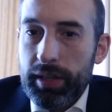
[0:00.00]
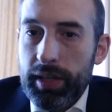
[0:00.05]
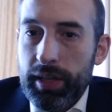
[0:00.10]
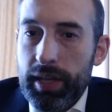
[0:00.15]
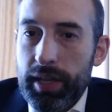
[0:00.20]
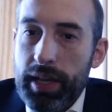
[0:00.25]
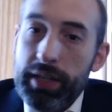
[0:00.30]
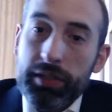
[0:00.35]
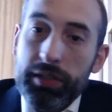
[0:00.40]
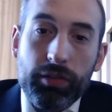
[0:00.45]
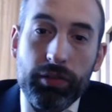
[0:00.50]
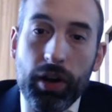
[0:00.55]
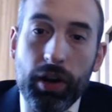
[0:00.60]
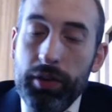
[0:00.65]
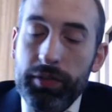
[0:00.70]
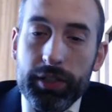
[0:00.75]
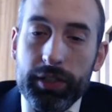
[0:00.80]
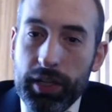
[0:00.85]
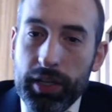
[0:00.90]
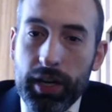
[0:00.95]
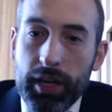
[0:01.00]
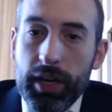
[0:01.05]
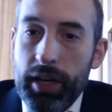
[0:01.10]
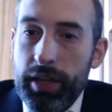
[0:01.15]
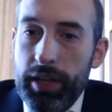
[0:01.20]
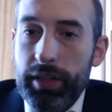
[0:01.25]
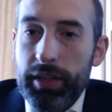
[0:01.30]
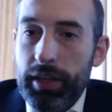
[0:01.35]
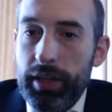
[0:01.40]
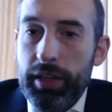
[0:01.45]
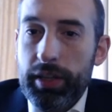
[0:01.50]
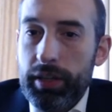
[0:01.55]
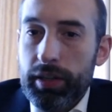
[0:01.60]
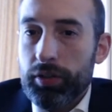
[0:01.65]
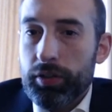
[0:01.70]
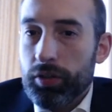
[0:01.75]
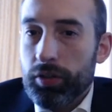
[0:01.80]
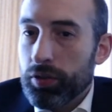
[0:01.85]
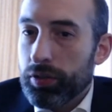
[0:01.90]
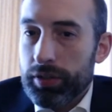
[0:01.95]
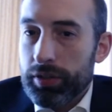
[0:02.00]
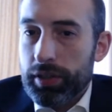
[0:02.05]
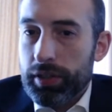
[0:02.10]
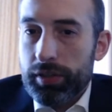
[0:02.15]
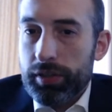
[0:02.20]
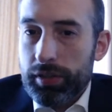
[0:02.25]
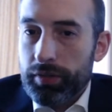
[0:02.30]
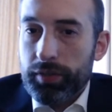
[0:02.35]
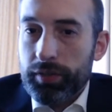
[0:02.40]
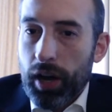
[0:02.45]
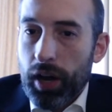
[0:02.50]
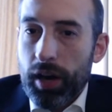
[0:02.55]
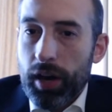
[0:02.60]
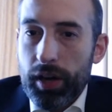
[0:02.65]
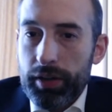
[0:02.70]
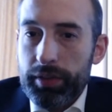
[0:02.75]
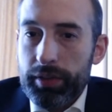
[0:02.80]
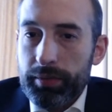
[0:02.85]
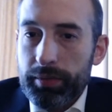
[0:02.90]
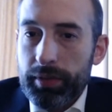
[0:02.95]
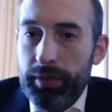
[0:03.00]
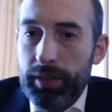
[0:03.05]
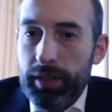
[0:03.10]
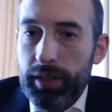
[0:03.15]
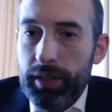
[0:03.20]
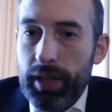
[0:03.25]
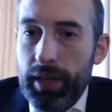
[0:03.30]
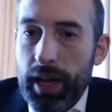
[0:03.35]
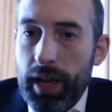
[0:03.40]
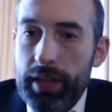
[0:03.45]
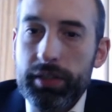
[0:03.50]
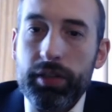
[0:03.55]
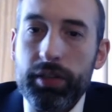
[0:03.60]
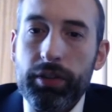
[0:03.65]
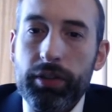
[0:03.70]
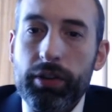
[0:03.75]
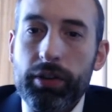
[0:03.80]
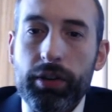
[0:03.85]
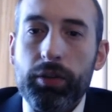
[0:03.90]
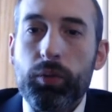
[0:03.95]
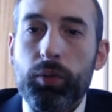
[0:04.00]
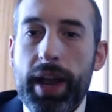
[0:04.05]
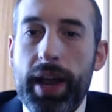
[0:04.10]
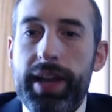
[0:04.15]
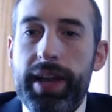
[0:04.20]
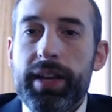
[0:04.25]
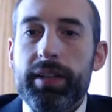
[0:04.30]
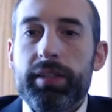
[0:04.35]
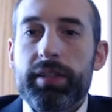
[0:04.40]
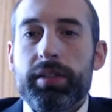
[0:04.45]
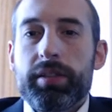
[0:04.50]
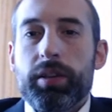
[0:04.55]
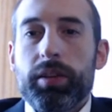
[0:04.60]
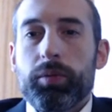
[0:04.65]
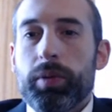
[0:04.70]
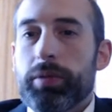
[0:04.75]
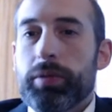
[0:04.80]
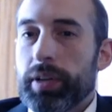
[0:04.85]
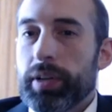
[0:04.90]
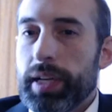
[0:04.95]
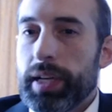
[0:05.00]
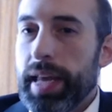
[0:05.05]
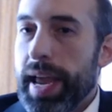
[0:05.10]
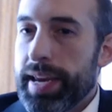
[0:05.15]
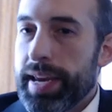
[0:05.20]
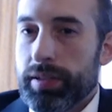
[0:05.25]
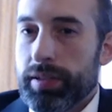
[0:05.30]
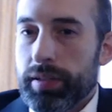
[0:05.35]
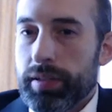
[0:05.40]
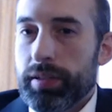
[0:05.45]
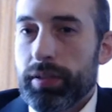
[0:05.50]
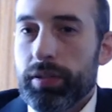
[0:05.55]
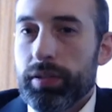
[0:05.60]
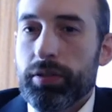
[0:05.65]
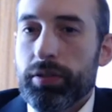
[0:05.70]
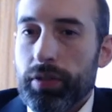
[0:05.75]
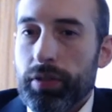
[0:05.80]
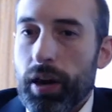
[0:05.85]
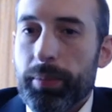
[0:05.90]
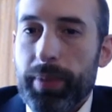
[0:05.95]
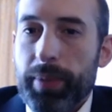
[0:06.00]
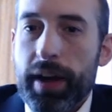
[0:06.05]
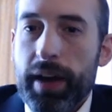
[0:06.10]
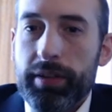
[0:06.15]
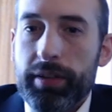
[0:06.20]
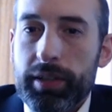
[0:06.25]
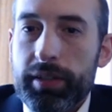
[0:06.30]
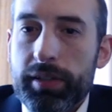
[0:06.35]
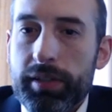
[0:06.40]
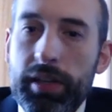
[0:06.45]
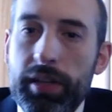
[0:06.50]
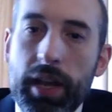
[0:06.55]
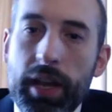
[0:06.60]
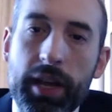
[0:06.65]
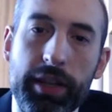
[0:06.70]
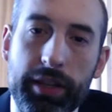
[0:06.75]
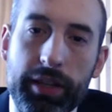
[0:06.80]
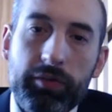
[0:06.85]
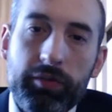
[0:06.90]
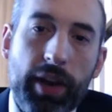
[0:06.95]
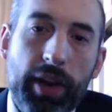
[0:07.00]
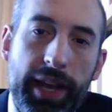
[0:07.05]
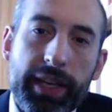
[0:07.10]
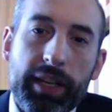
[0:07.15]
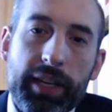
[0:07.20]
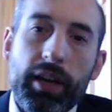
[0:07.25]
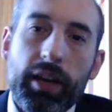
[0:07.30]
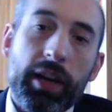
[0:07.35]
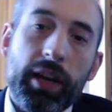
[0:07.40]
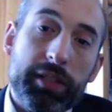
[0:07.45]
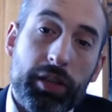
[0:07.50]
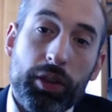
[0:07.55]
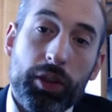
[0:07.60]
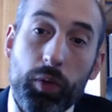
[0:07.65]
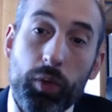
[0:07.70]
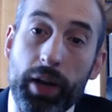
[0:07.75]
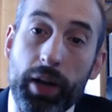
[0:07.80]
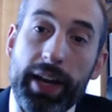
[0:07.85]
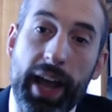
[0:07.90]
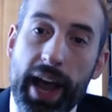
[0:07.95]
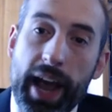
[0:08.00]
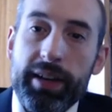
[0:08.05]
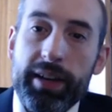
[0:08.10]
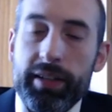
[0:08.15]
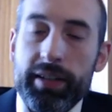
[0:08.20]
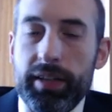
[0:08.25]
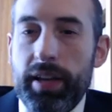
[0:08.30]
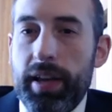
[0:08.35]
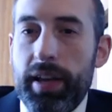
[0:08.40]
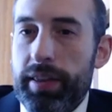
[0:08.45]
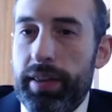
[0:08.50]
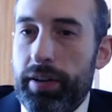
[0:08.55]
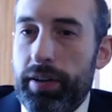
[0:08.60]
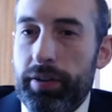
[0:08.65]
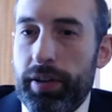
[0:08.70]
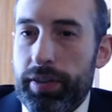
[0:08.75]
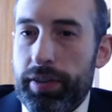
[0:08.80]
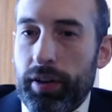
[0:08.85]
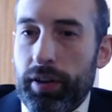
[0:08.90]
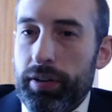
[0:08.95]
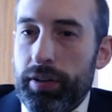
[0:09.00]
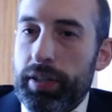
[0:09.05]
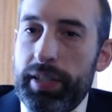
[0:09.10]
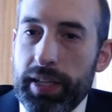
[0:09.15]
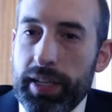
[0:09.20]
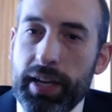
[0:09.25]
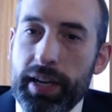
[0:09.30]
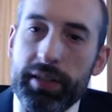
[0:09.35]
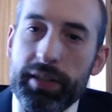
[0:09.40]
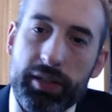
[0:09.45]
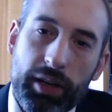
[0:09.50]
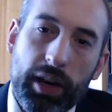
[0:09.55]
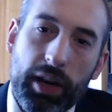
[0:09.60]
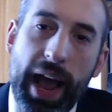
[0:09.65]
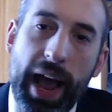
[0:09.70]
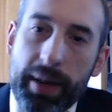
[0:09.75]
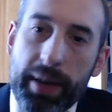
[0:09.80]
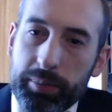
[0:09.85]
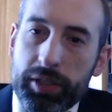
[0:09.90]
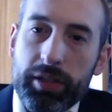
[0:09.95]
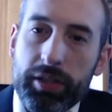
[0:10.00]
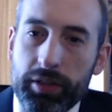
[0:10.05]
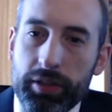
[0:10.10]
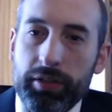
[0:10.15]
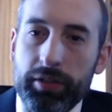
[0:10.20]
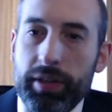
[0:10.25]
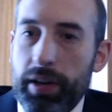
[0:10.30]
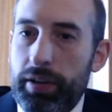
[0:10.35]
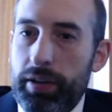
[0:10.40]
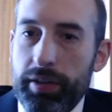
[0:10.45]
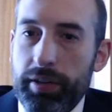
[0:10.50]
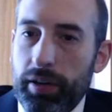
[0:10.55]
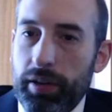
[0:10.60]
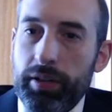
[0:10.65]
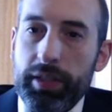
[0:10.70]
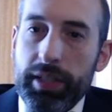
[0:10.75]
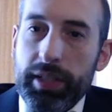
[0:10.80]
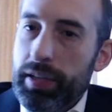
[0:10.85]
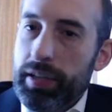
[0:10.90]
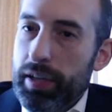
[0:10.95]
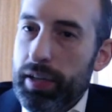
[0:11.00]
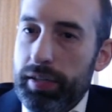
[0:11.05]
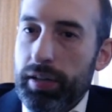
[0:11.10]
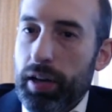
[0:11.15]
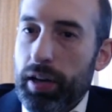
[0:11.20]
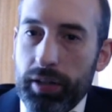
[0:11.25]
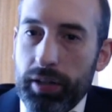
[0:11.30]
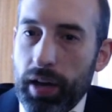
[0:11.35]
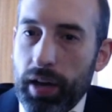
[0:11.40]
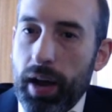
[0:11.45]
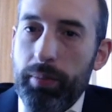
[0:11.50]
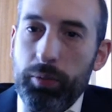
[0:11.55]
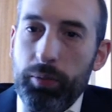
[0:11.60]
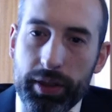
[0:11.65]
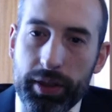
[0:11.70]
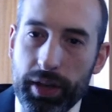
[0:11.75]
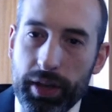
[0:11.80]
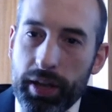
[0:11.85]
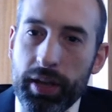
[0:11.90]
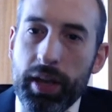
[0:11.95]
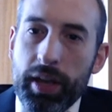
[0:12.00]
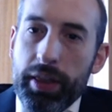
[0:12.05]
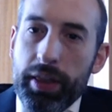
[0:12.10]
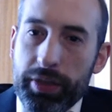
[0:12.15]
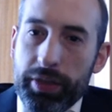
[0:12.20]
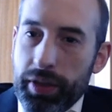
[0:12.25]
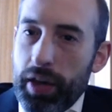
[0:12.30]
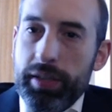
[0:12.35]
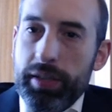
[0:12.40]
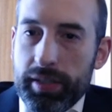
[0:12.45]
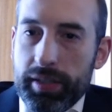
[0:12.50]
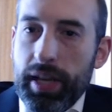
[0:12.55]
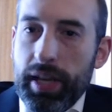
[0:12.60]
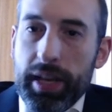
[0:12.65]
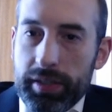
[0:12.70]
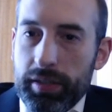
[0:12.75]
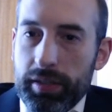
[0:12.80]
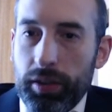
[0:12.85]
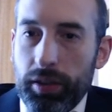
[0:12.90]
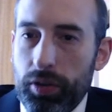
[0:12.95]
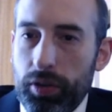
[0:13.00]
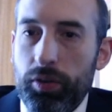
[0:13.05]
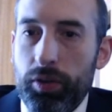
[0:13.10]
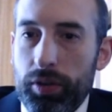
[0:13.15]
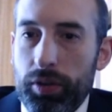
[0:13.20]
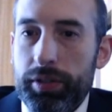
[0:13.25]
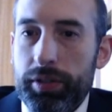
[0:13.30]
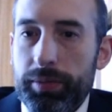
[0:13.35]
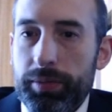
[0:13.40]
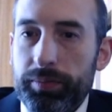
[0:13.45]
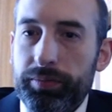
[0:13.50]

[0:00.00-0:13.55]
is to overturn the ordinance of God. And so there are ways that we relate to our parents that recognize, on the one hand, their authority is not absolute. Their authority does not come with a, thus says the Lord.